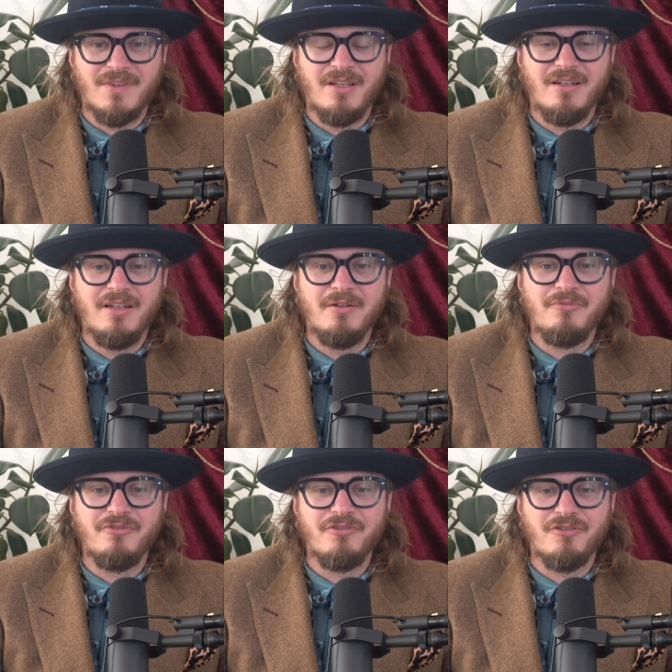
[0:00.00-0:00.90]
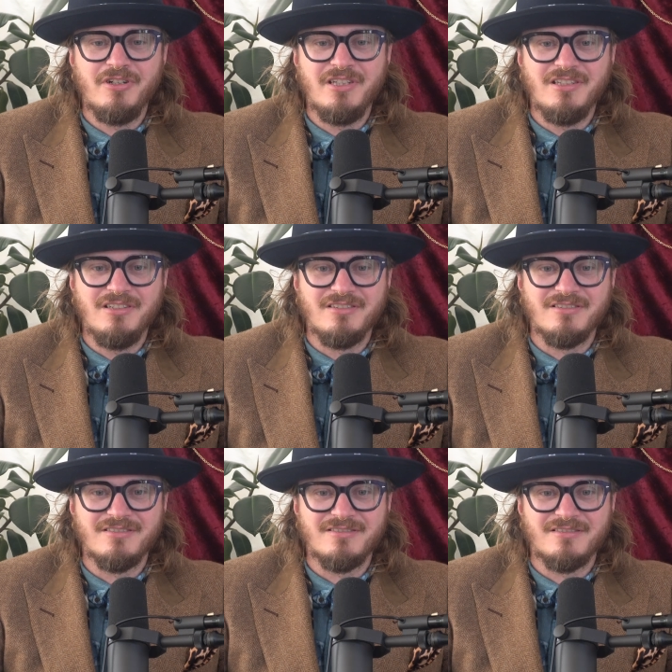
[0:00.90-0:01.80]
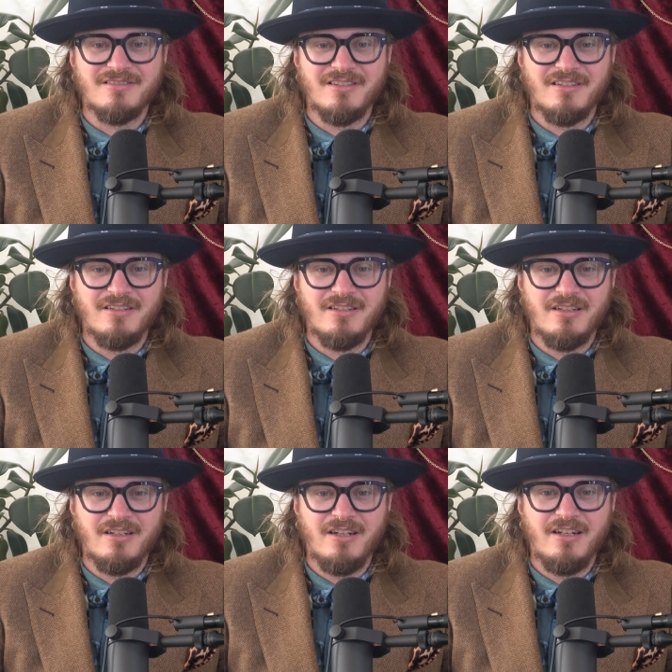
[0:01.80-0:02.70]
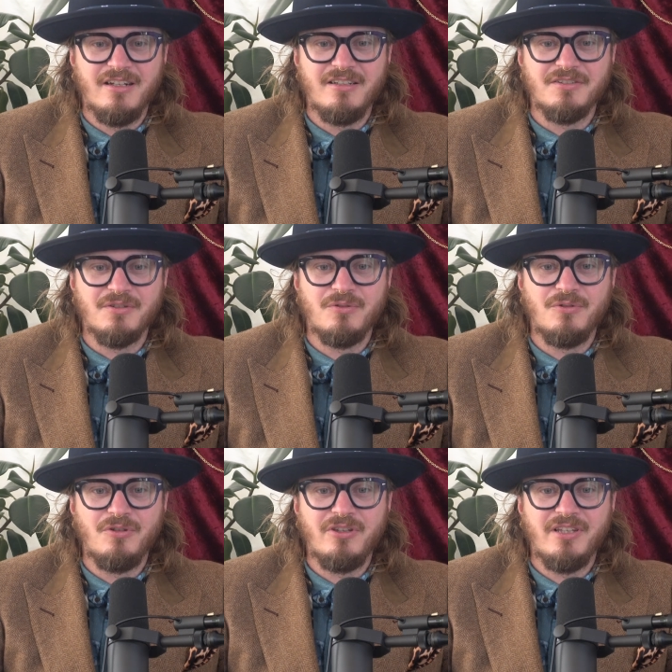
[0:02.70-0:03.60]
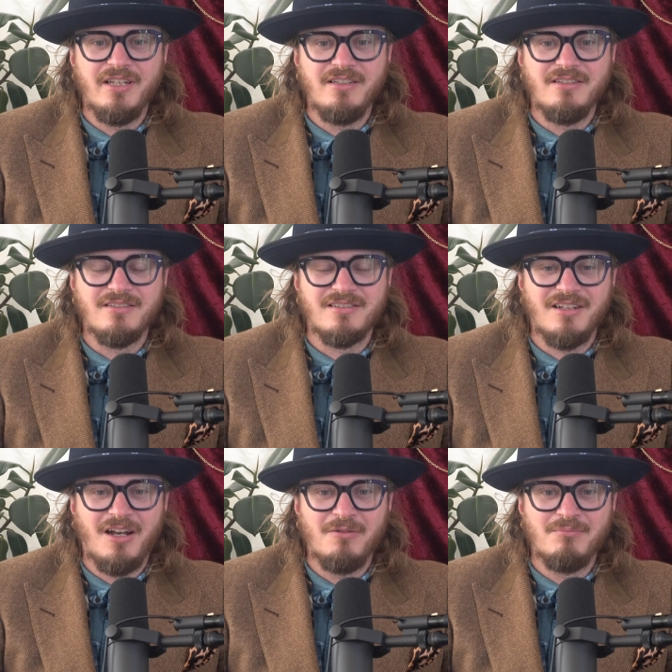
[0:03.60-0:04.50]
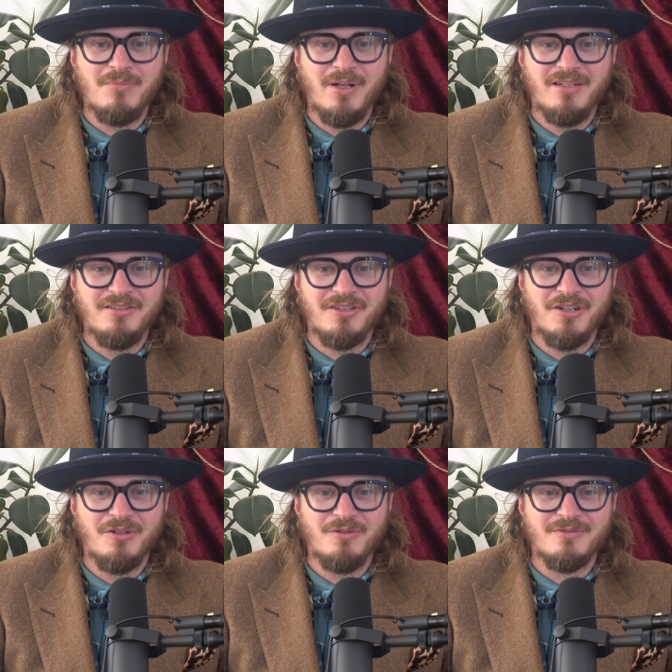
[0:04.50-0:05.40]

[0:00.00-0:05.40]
I am free as all things come and go.